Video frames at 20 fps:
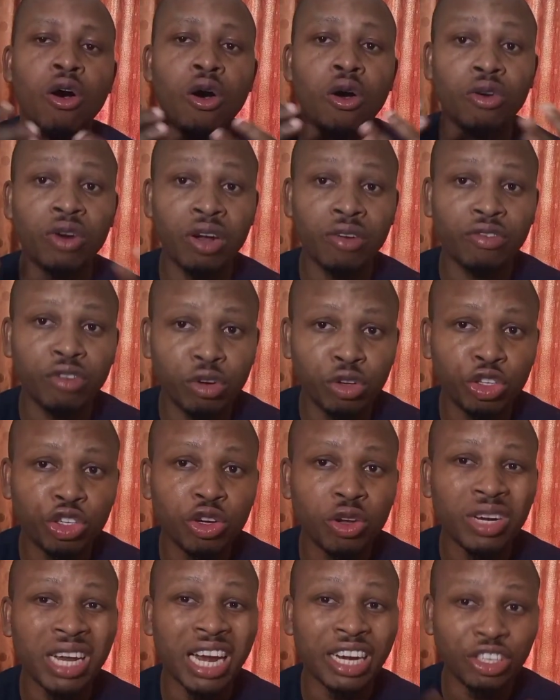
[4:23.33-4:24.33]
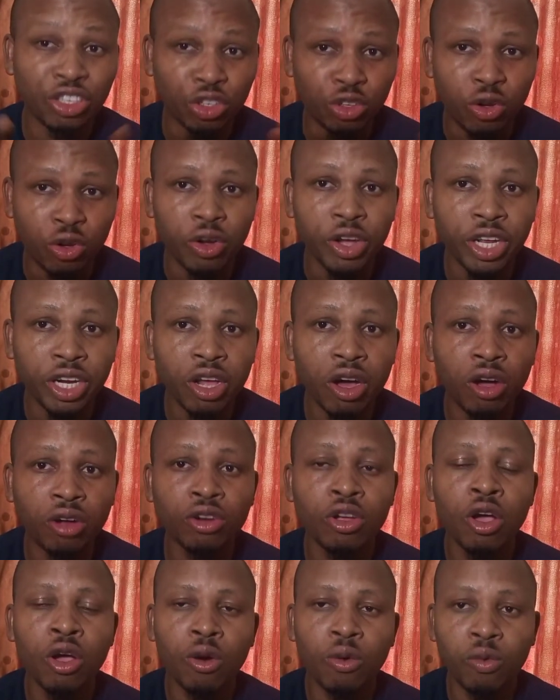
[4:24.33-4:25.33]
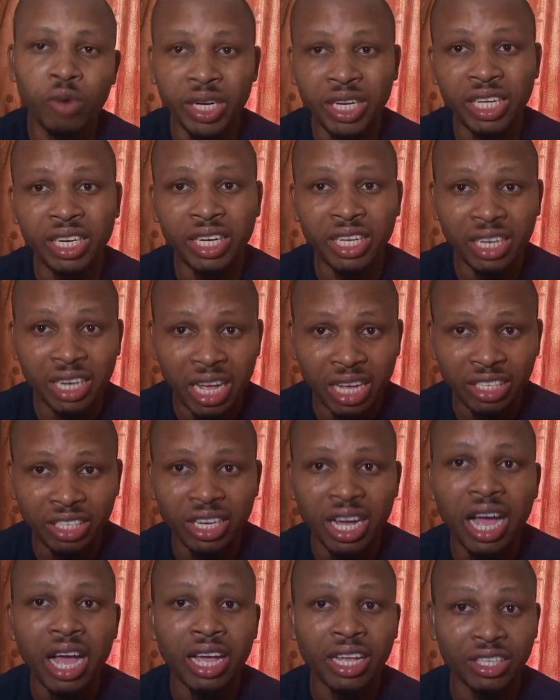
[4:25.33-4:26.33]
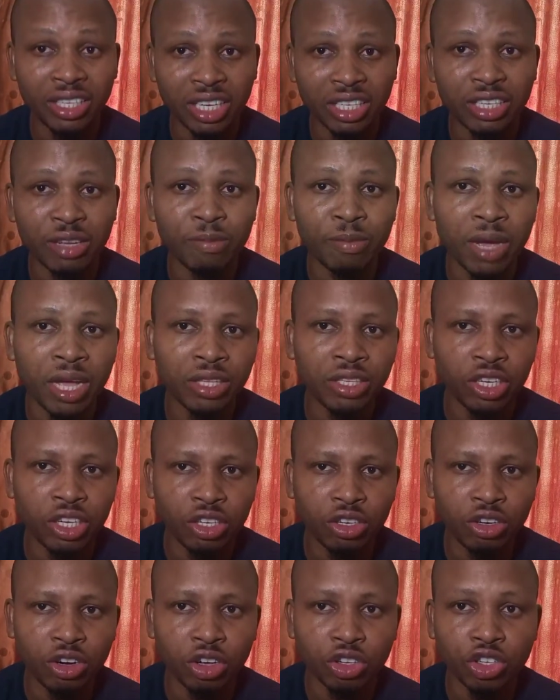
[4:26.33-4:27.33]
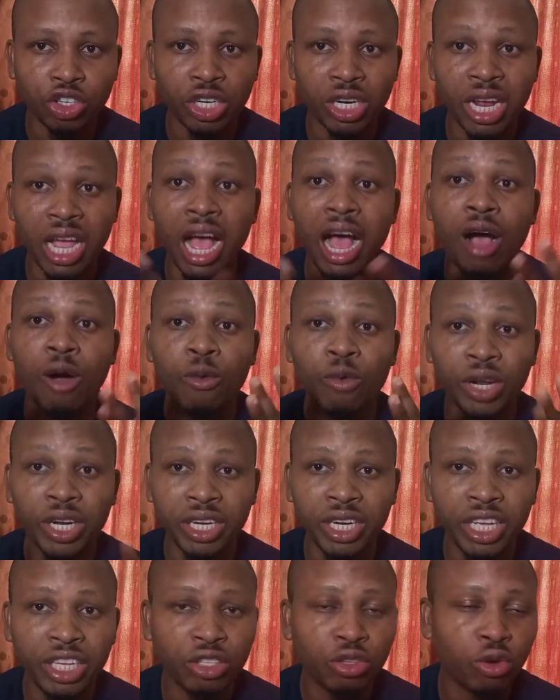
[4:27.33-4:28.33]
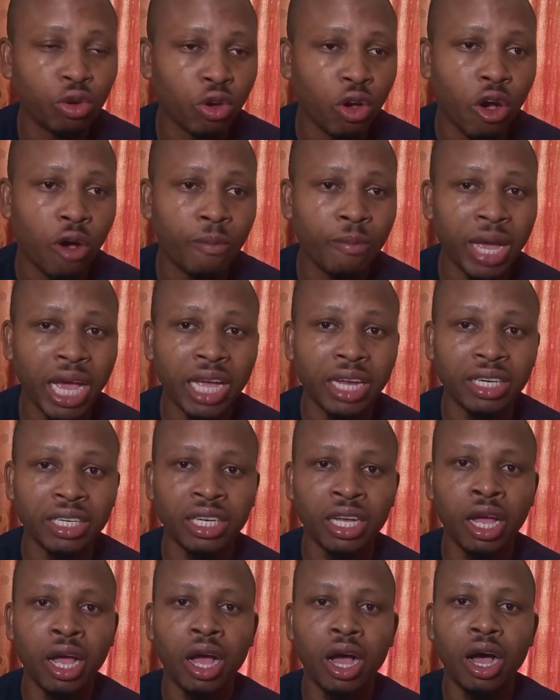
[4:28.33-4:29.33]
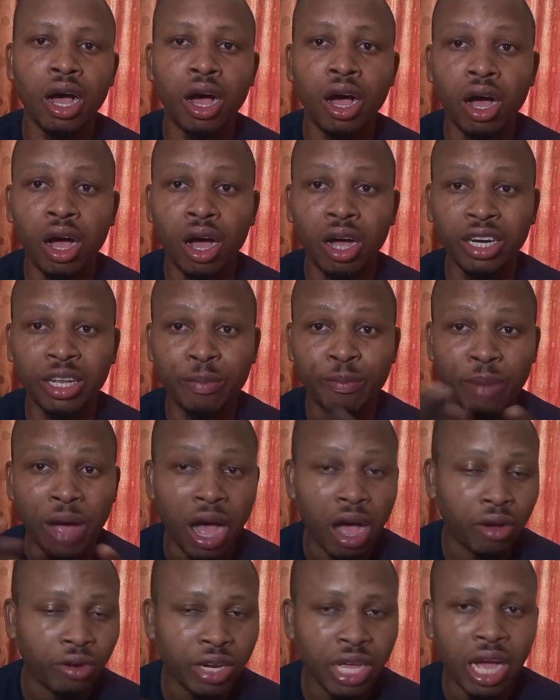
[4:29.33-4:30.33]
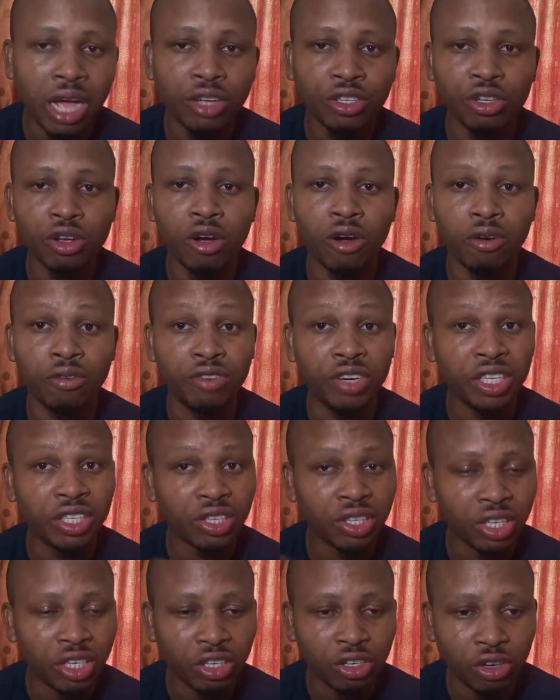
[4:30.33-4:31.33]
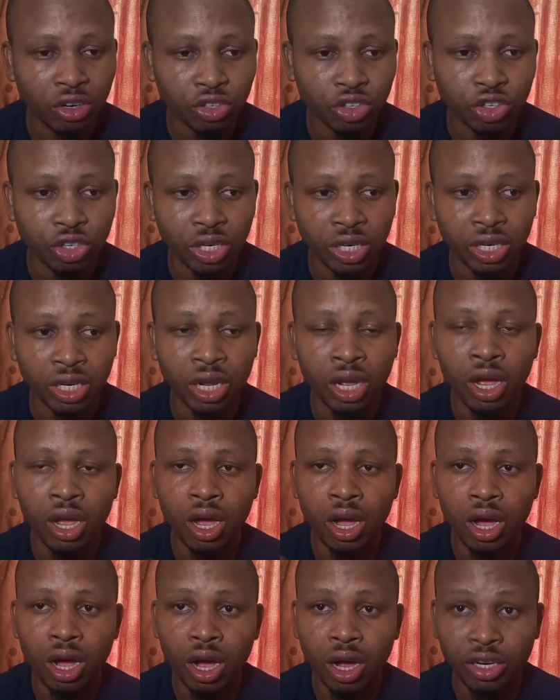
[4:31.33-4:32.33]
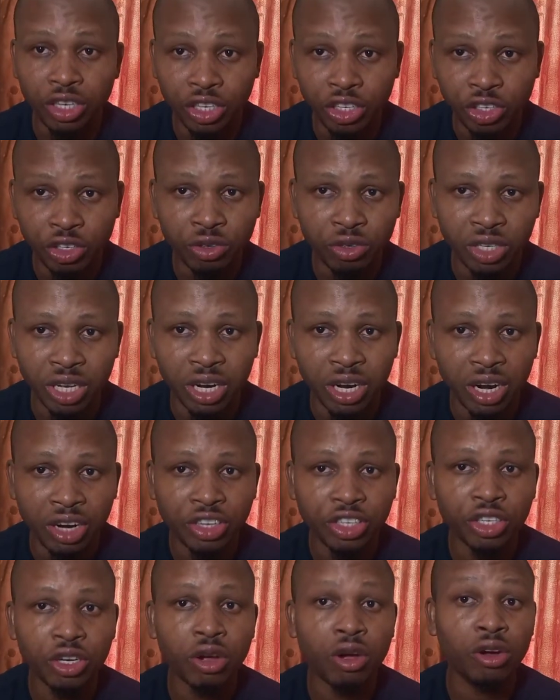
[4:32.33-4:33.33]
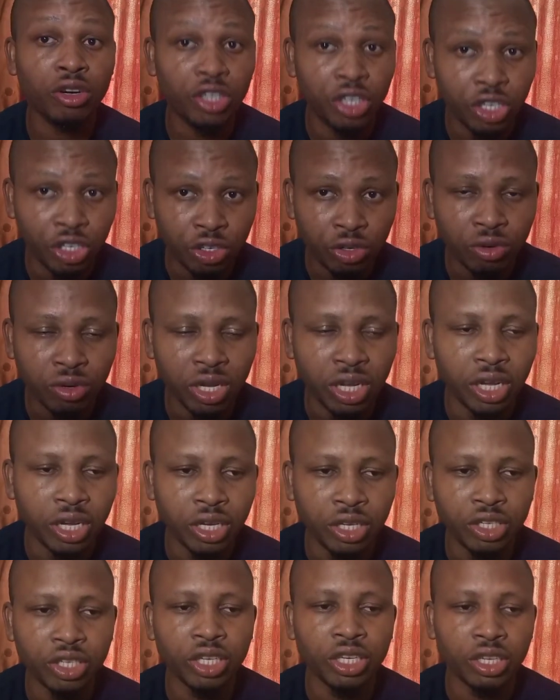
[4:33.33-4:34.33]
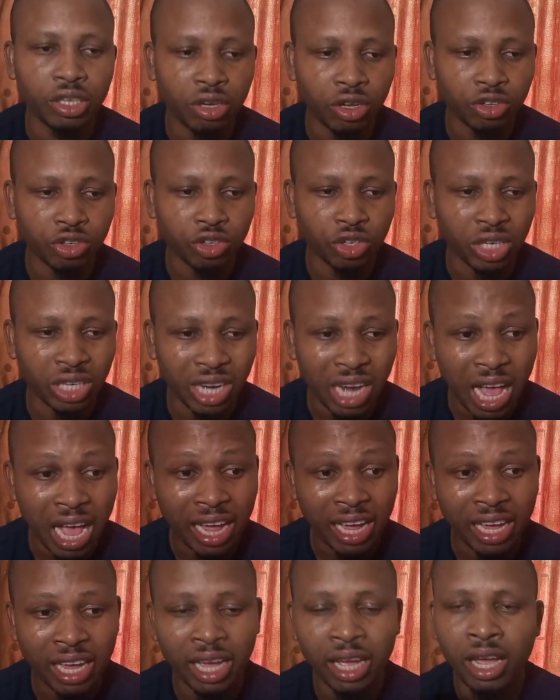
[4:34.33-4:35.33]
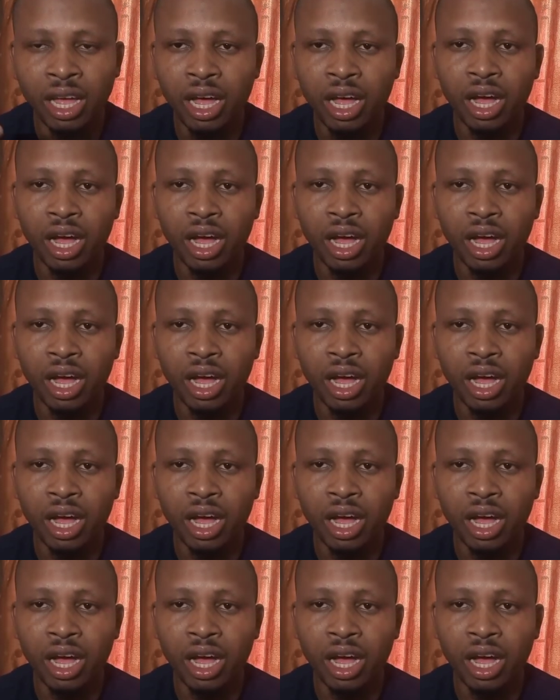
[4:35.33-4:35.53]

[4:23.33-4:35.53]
or revolution that is going on within the Naija entertainment industry, and we need to commend the pioneers of this industry, the new generation or the new age industry, like